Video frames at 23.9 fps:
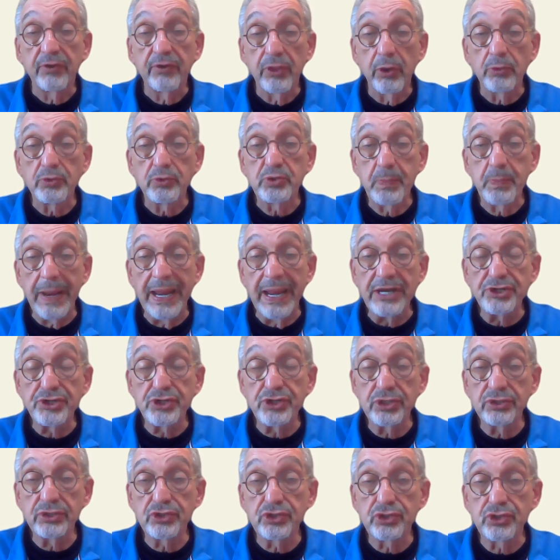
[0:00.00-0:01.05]
For those
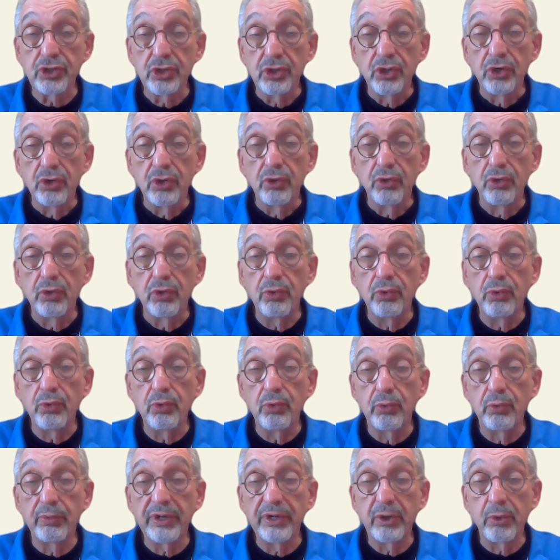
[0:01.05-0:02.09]
patients
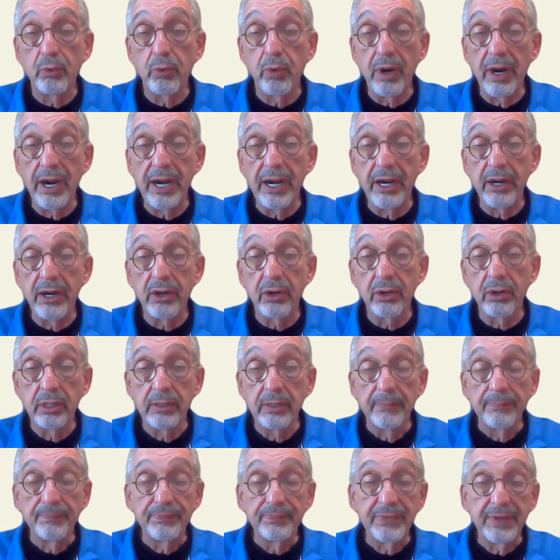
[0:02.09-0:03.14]
who
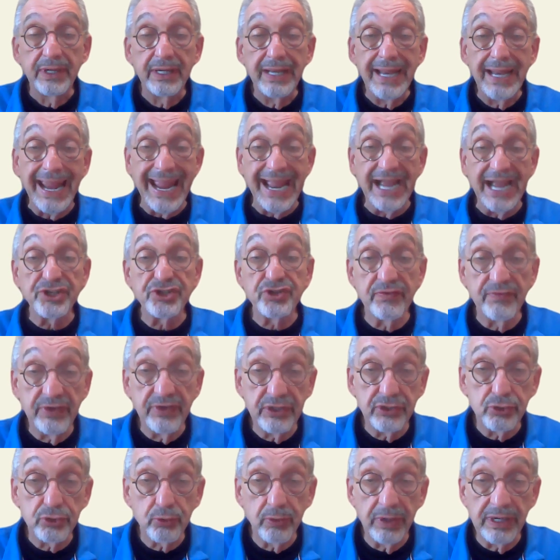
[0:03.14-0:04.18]
require
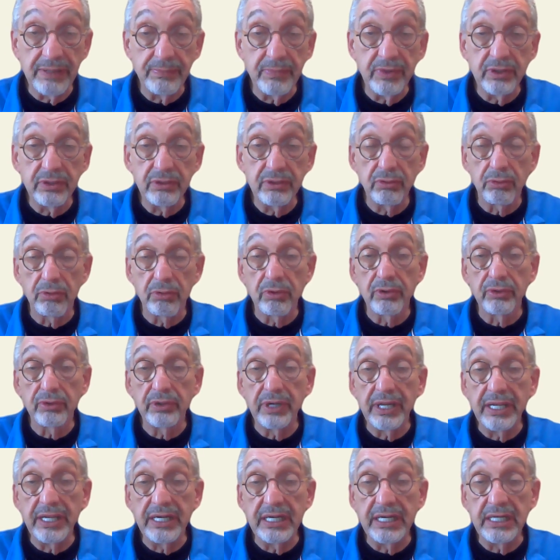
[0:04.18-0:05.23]
adjuvant treatment
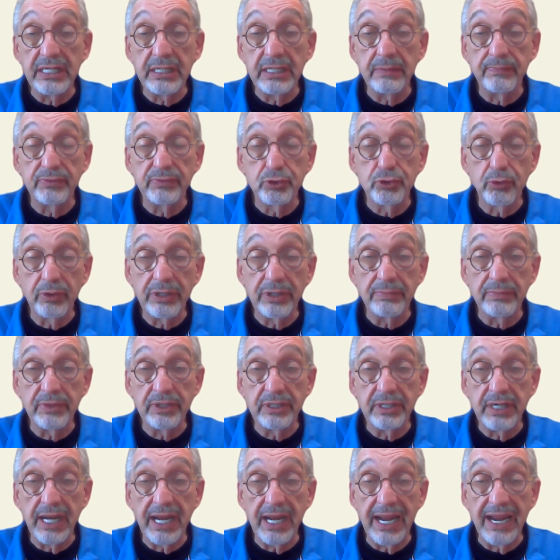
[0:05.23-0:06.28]
or any
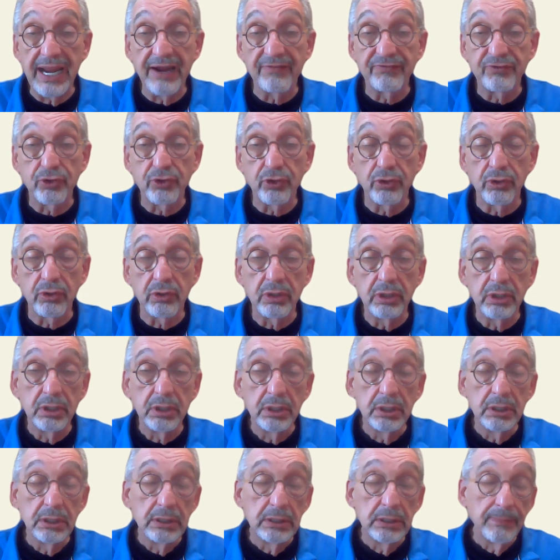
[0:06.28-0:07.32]
treatment after
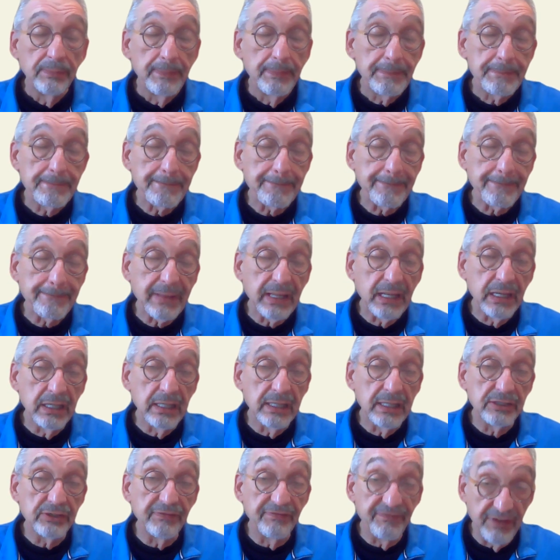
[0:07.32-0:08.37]

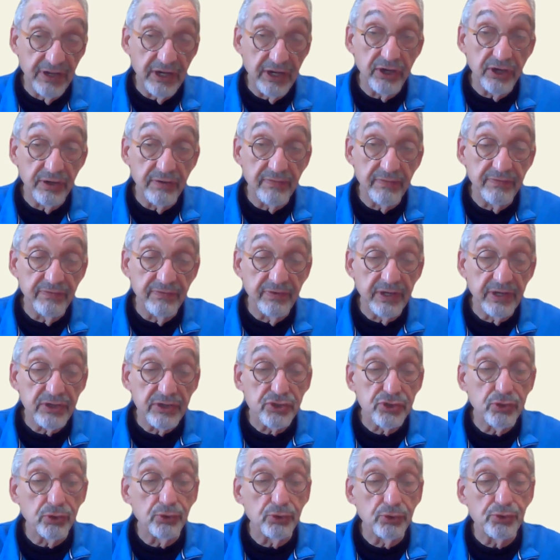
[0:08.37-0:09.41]

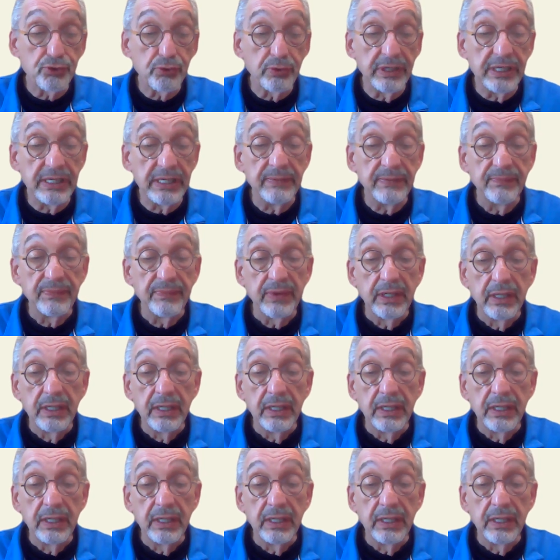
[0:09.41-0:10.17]
definitive surgery,